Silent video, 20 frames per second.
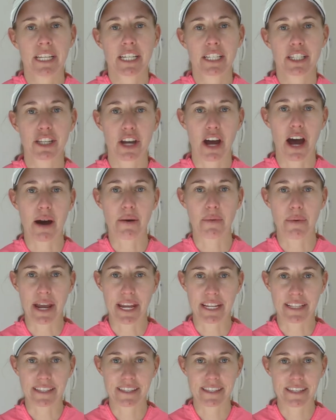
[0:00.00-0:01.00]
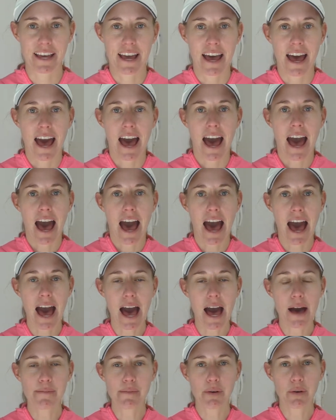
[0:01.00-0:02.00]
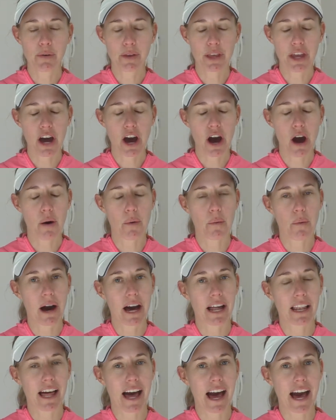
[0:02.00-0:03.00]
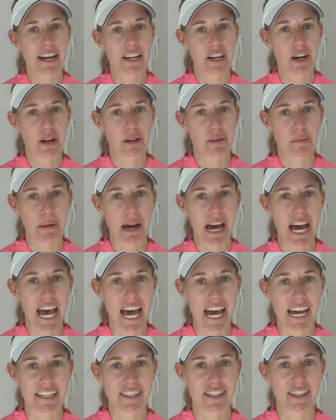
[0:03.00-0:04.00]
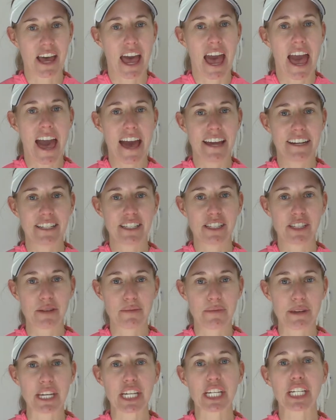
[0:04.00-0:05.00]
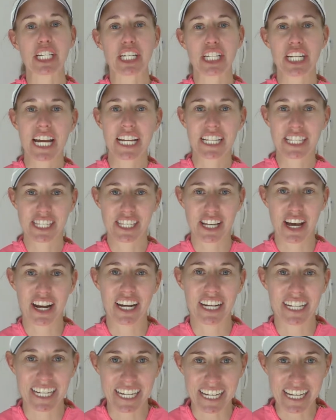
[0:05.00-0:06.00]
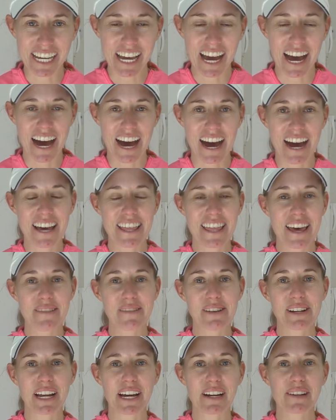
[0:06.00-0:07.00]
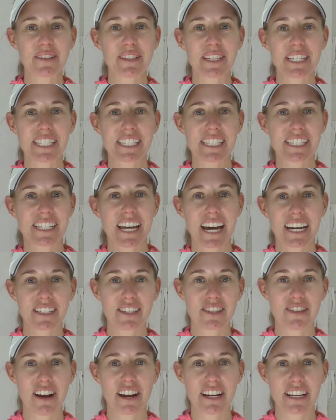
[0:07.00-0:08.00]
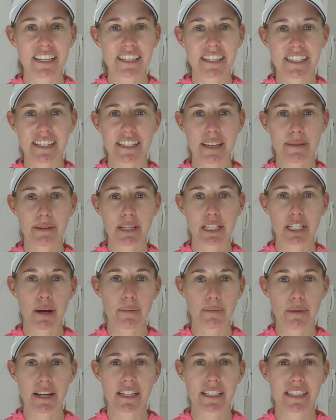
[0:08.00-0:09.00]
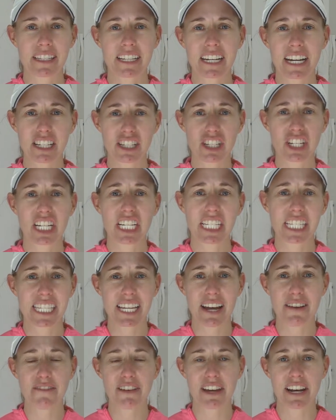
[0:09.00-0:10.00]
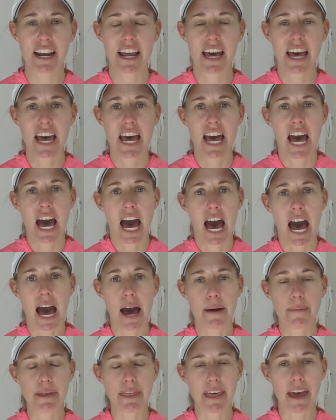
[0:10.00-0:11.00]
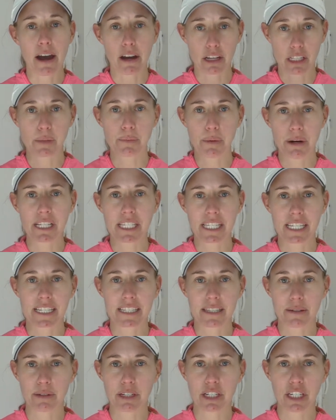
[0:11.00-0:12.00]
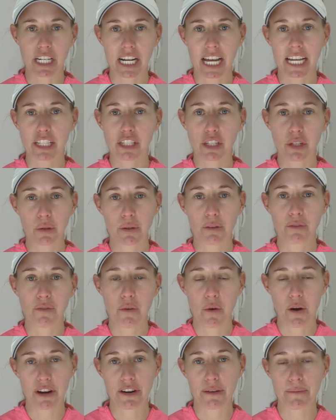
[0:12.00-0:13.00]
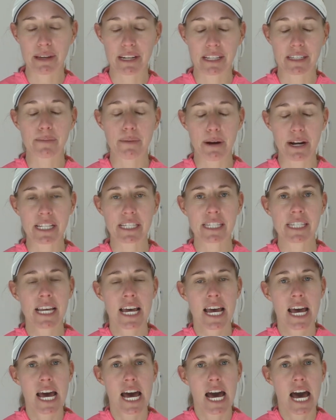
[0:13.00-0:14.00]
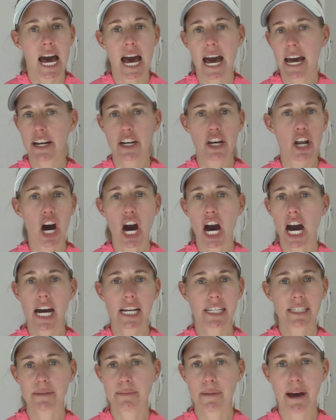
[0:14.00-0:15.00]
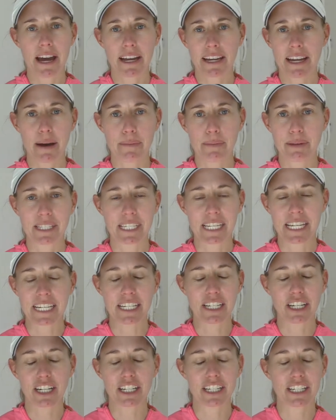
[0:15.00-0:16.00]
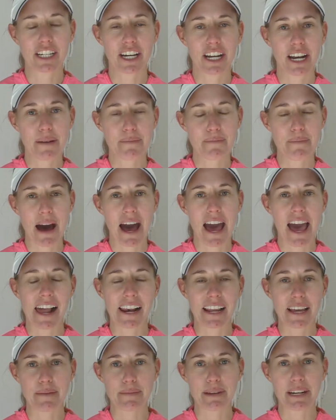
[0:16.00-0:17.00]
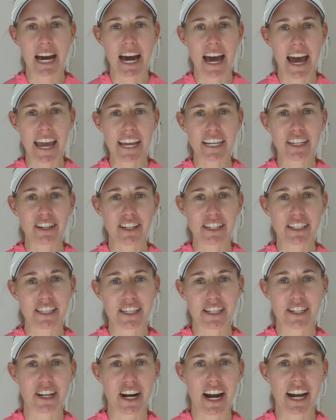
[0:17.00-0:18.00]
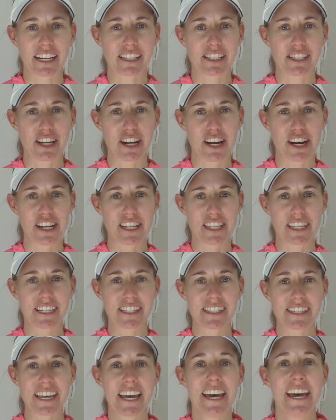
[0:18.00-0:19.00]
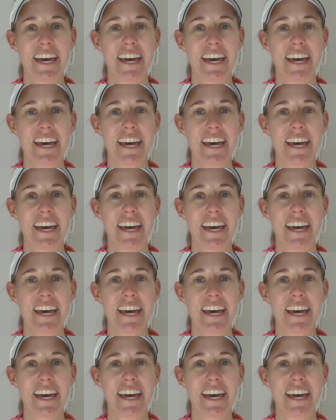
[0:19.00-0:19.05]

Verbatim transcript: So I went. Um, yo, well, I got my handed to me good and solidly. Uh, they were like all these tux runners and some of the top runners in the country and stuff and um, they are sprinters and we're doing like two and 400 meter sprints. Uh, not my cup of tea, not, not up my alley. I mean, I hate going to the track, so this